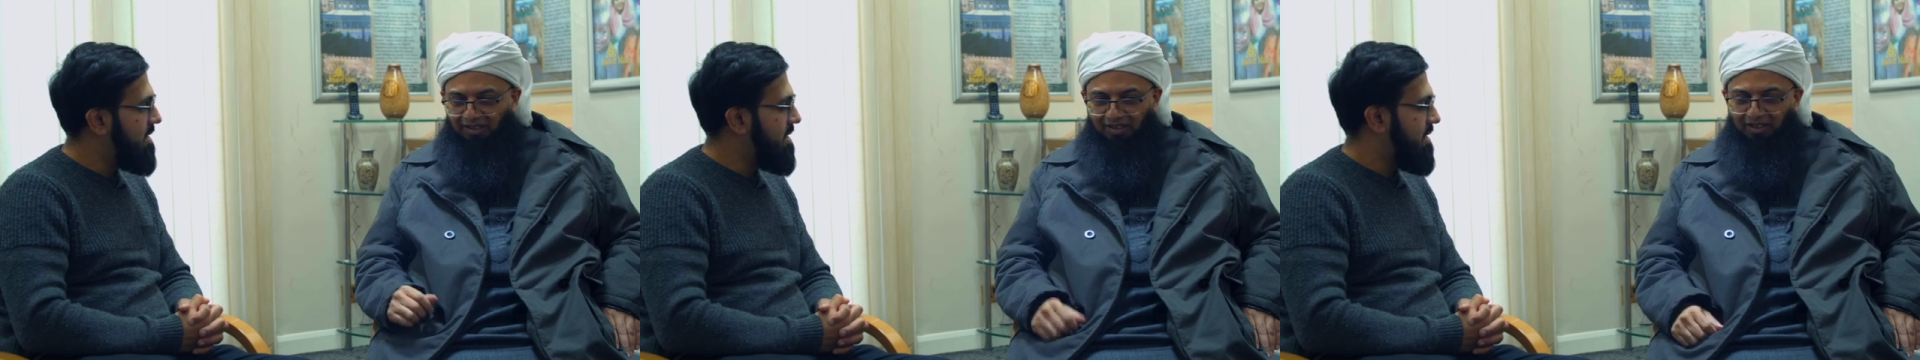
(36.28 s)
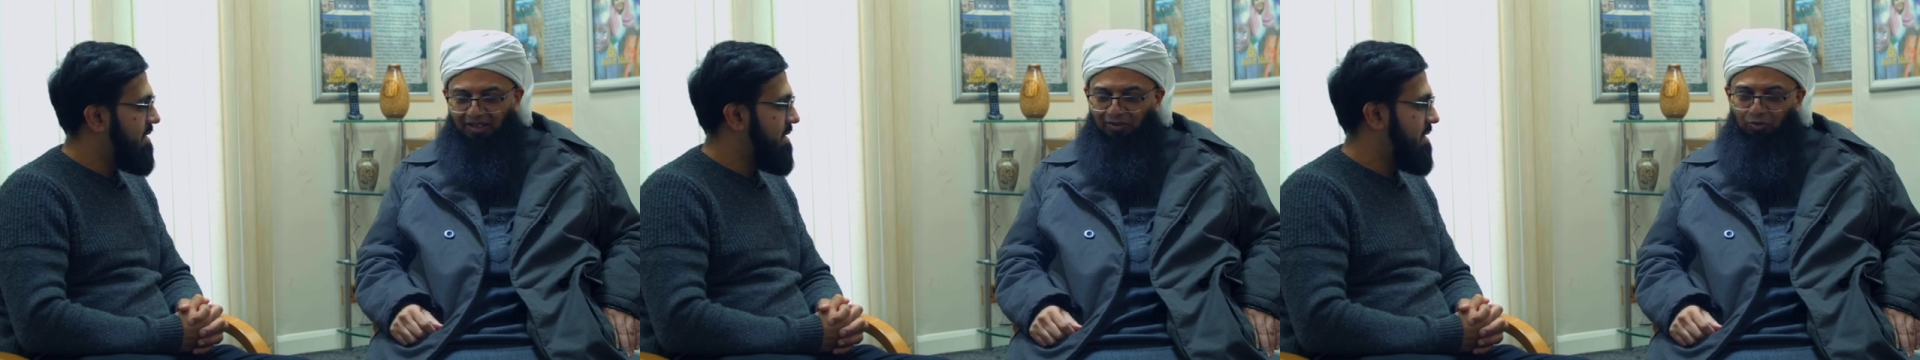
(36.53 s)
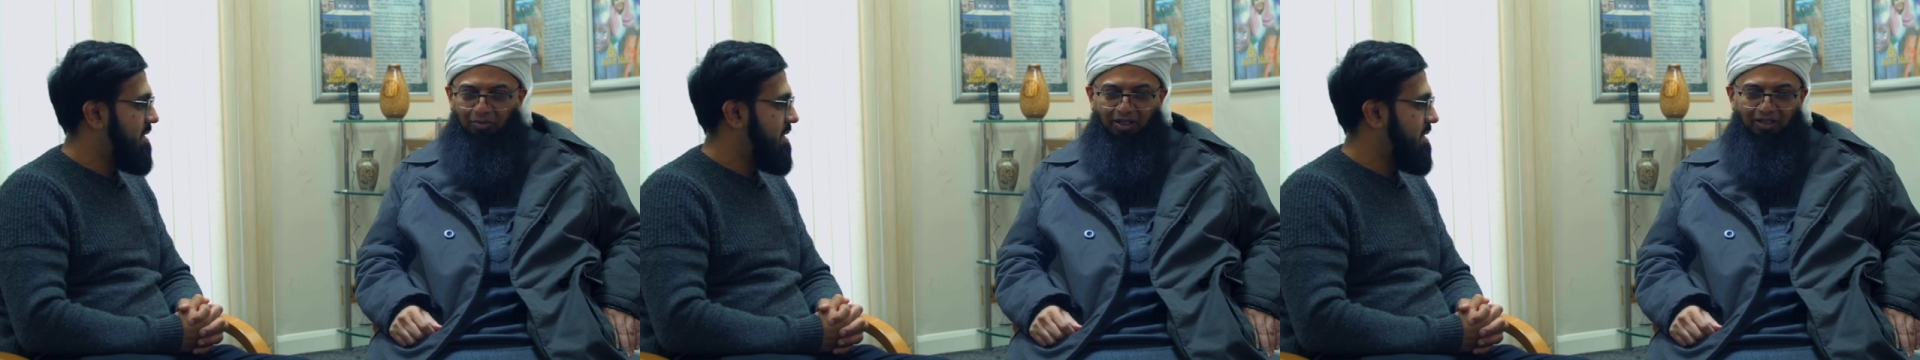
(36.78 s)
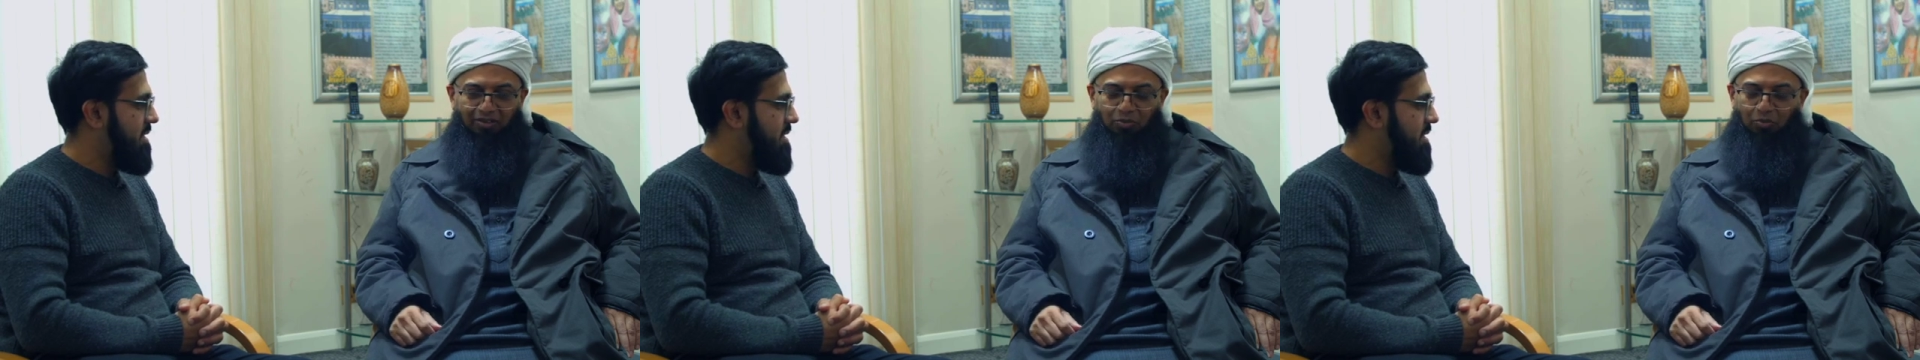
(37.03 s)
Speaker 1: Allah
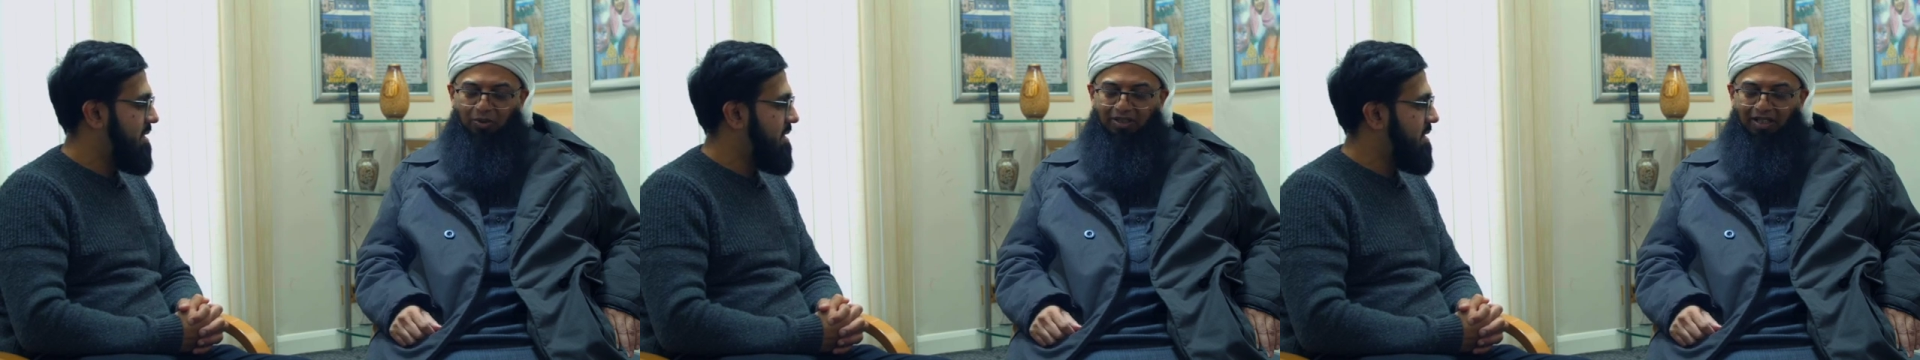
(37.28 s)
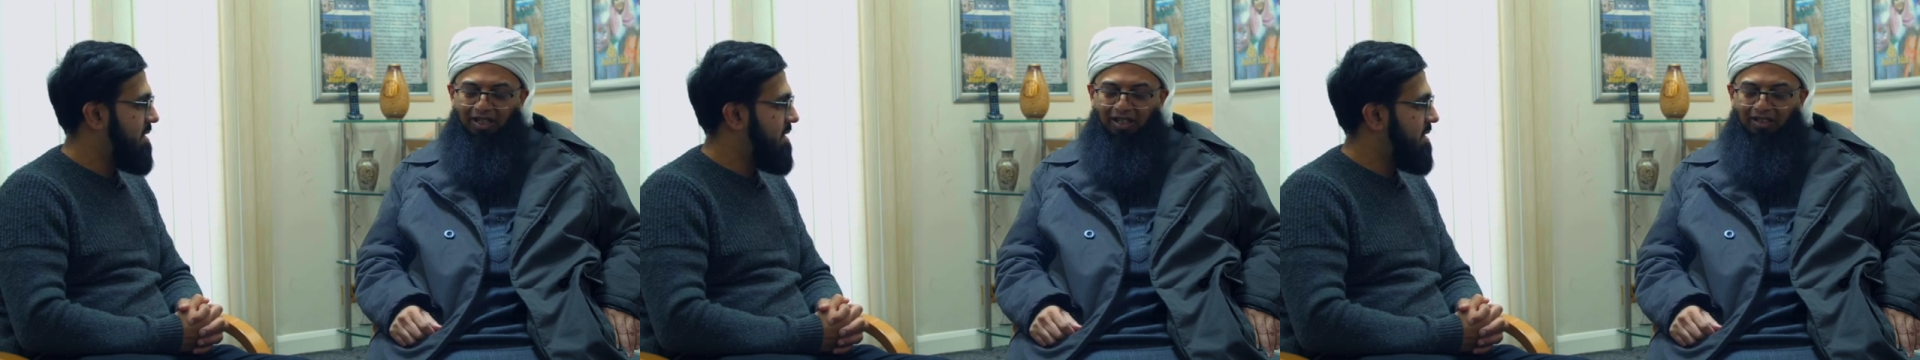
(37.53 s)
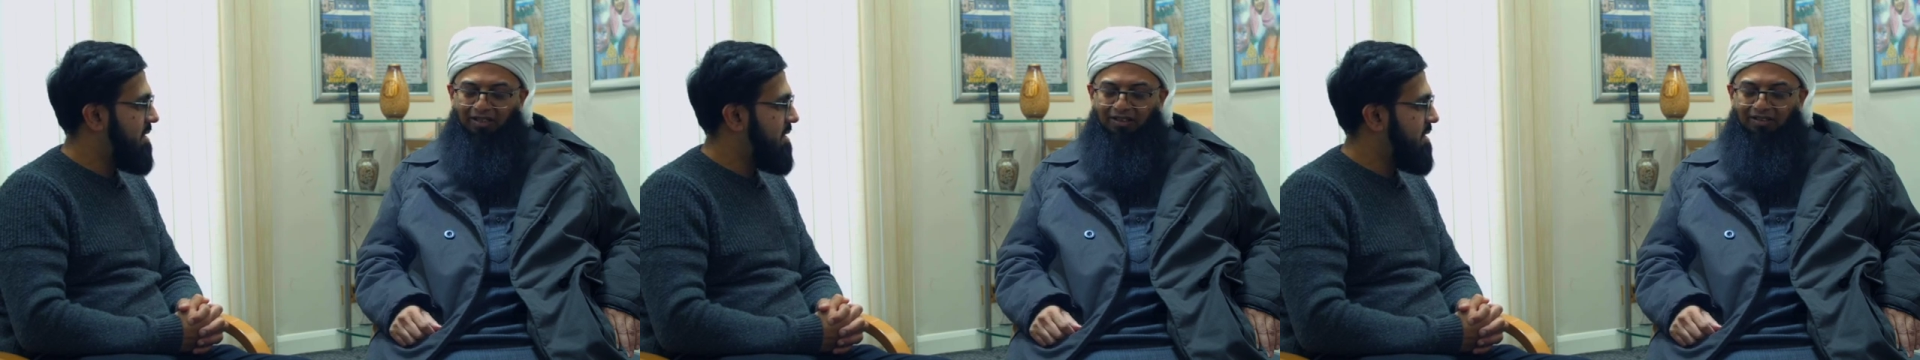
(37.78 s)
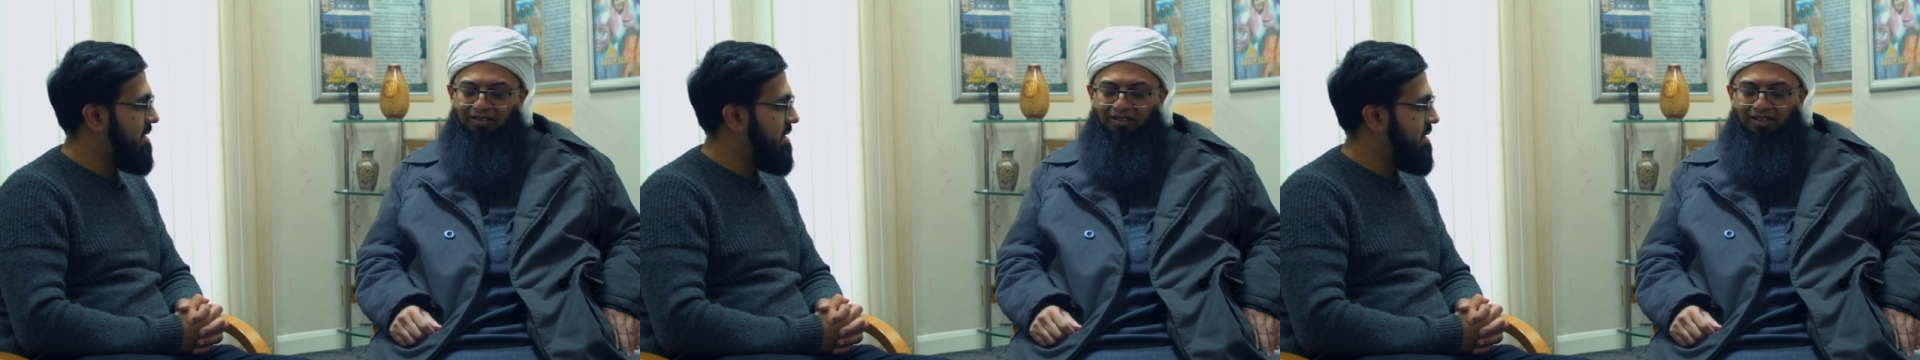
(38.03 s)
subhanahu wa ta'ala.
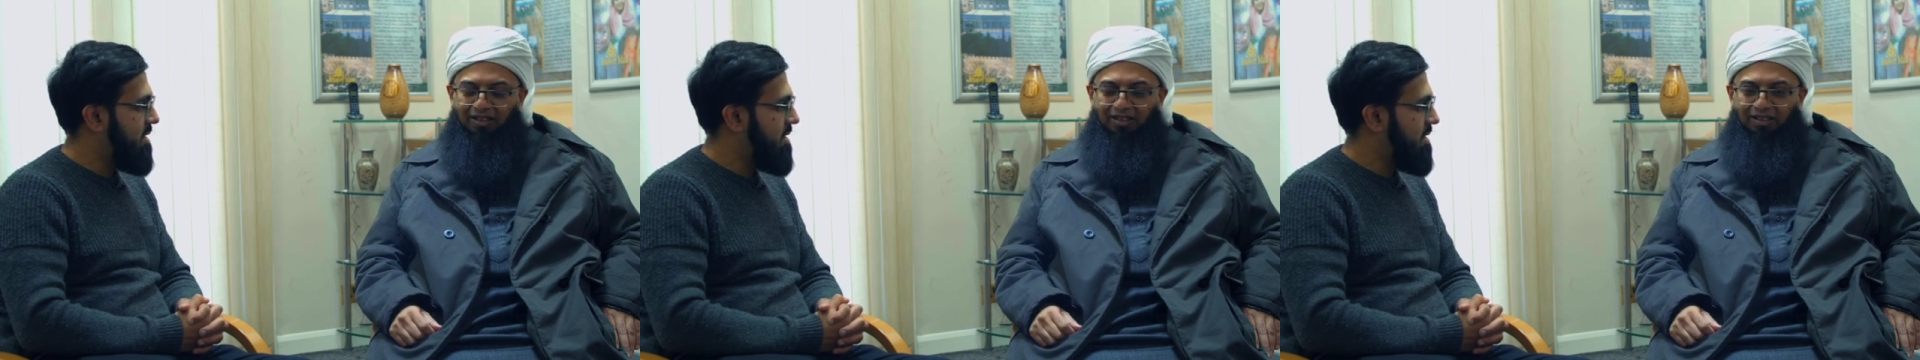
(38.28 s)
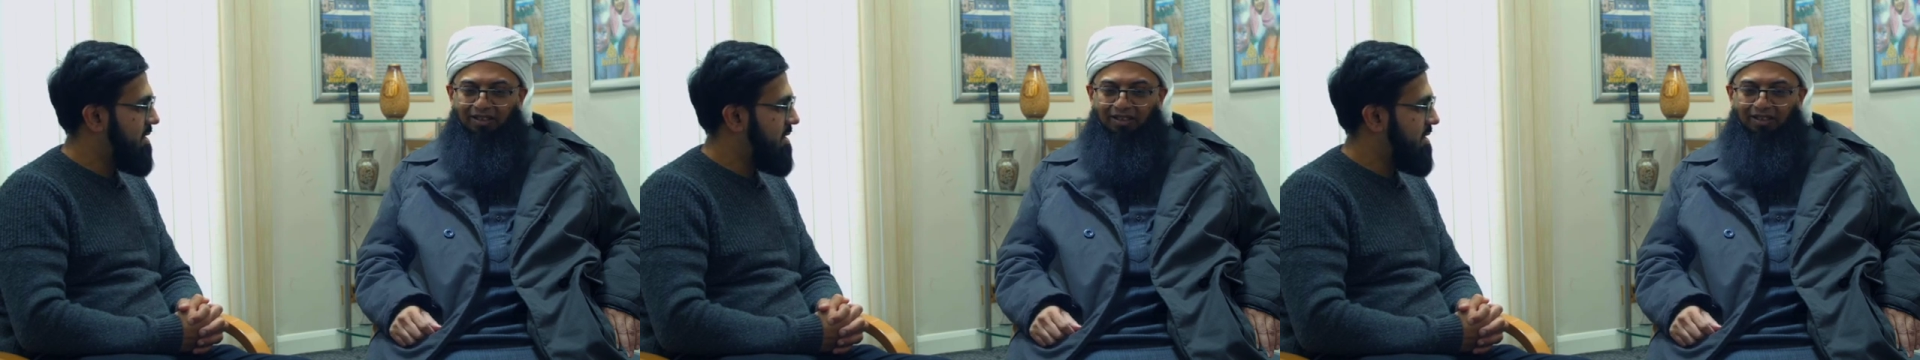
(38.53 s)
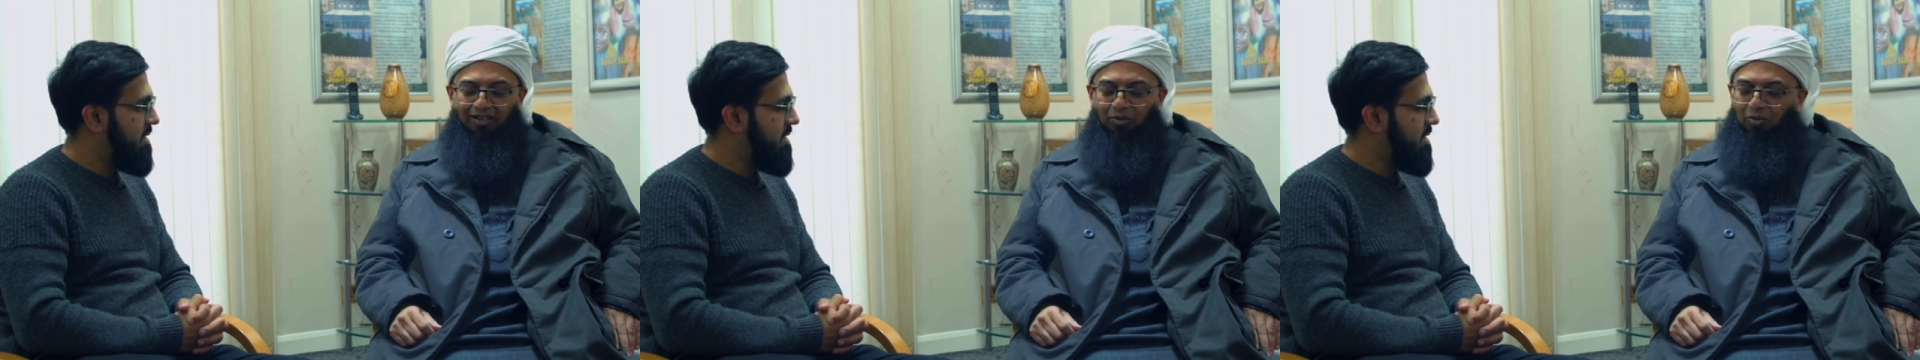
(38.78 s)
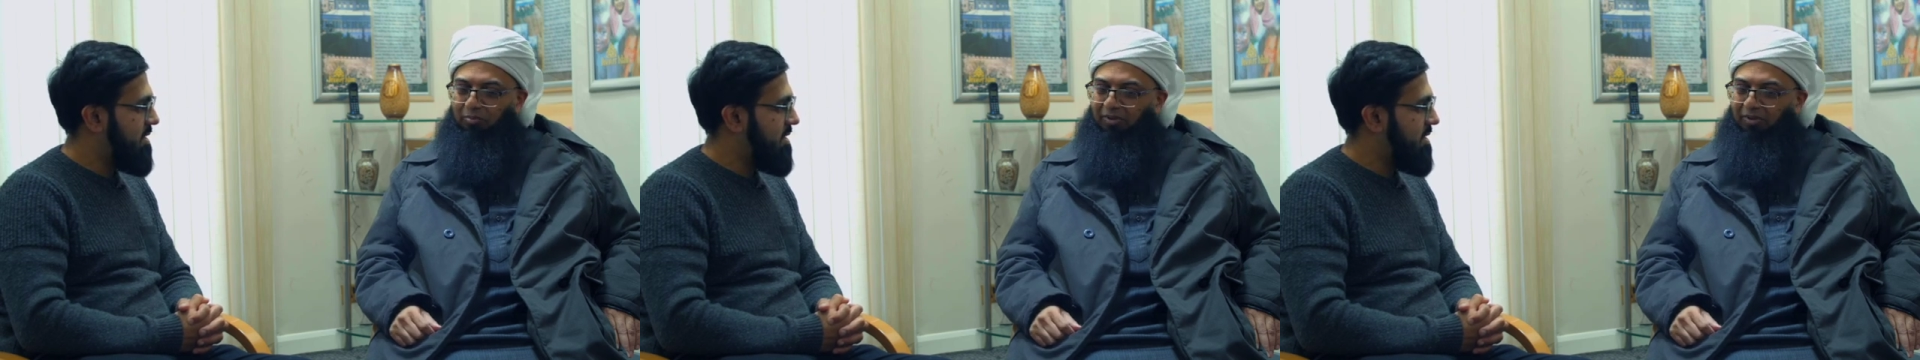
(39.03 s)
All